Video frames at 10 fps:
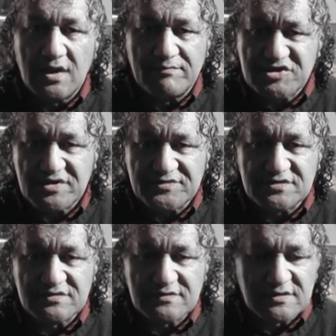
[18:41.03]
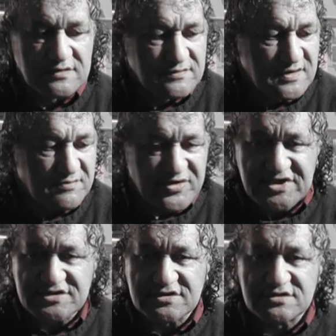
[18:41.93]
bishops,
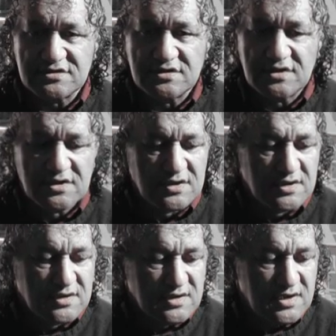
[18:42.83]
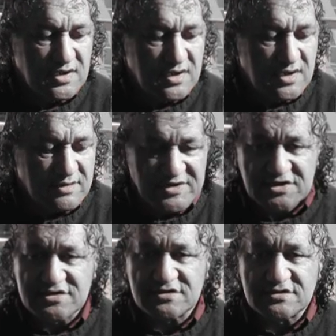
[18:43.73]
priests,
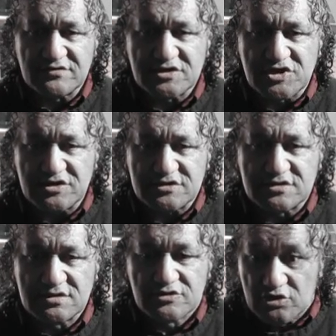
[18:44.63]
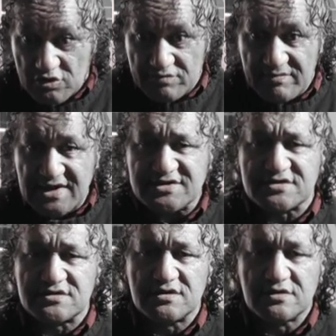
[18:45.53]
ministers of the church, you
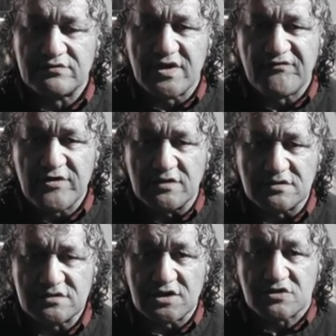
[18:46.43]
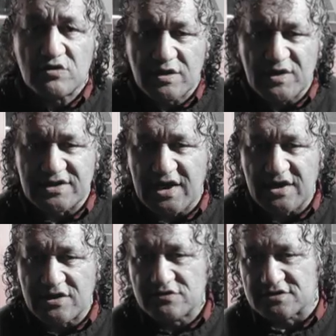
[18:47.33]
must refute the
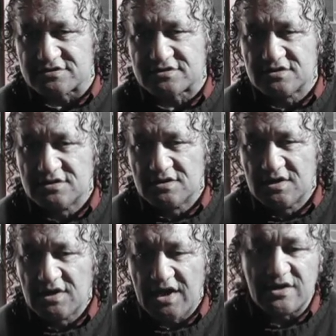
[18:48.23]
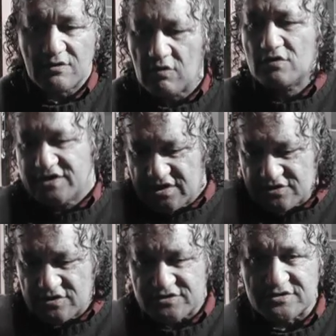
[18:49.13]
21-day notice, and all the
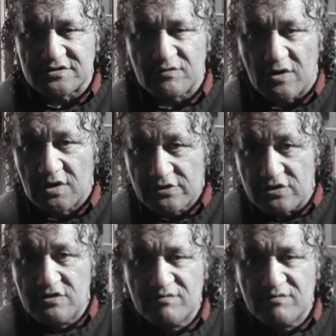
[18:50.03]
other churches in the world. You